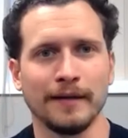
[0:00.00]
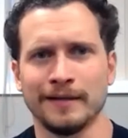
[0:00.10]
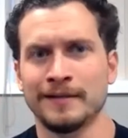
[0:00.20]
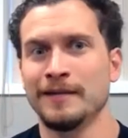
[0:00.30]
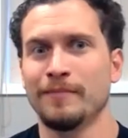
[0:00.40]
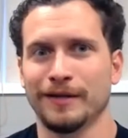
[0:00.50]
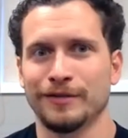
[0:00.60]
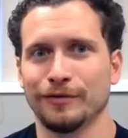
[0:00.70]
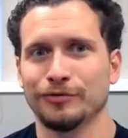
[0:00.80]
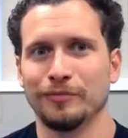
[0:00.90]
They see my
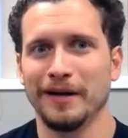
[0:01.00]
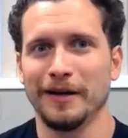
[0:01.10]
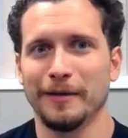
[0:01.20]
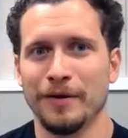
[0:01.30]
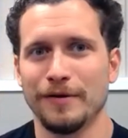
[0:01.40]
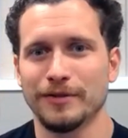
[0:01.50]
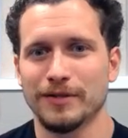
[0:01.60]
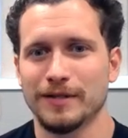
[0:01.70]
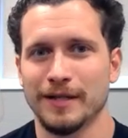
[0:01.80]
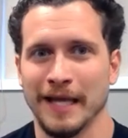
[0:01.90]
social media posts,